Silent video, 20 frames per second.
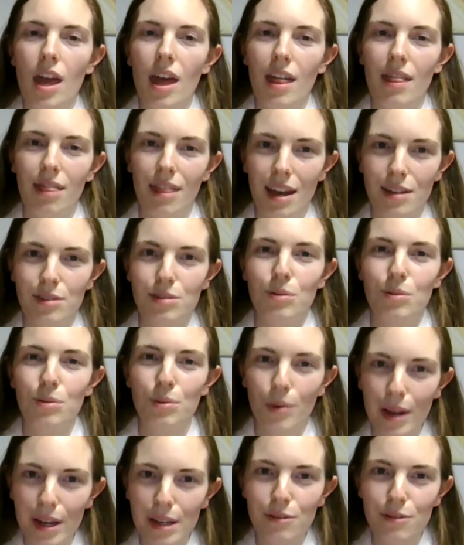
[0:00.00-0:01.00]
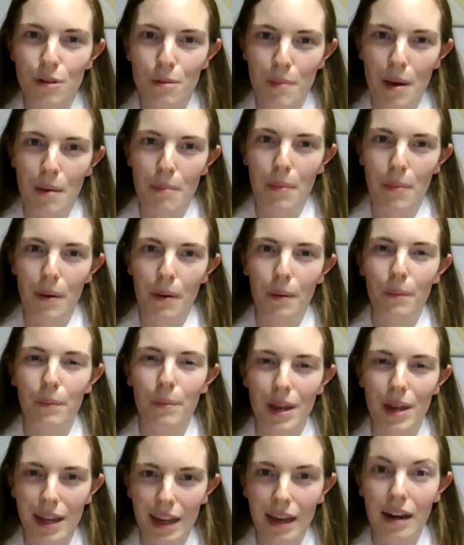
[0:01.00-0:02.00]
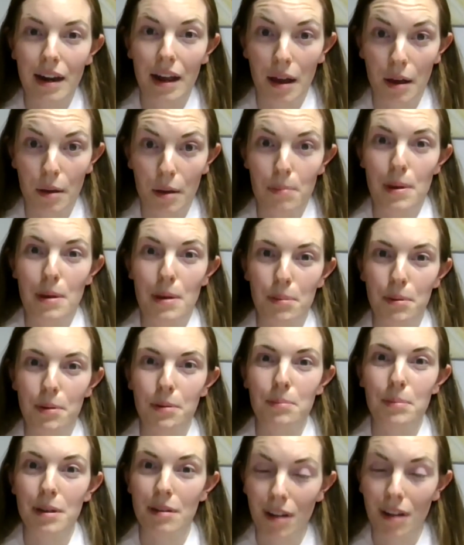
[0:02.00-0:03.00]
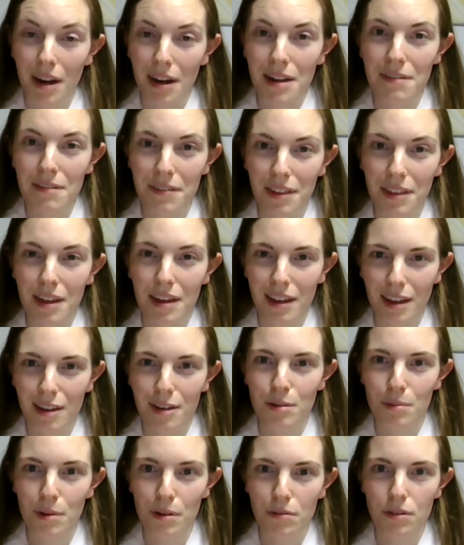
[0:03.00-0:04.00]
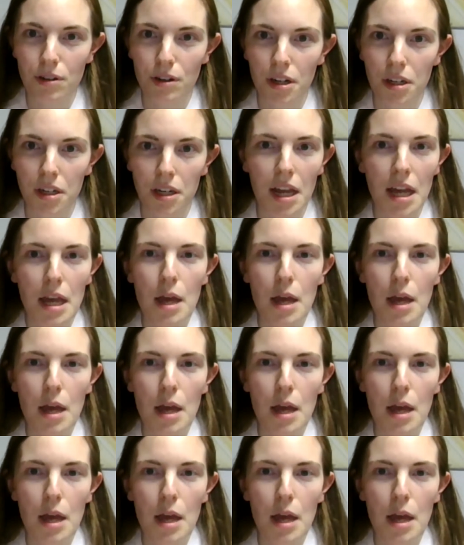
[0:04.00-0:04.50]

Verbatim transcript: And let's always remember, we can help people be ready for the kingdom of God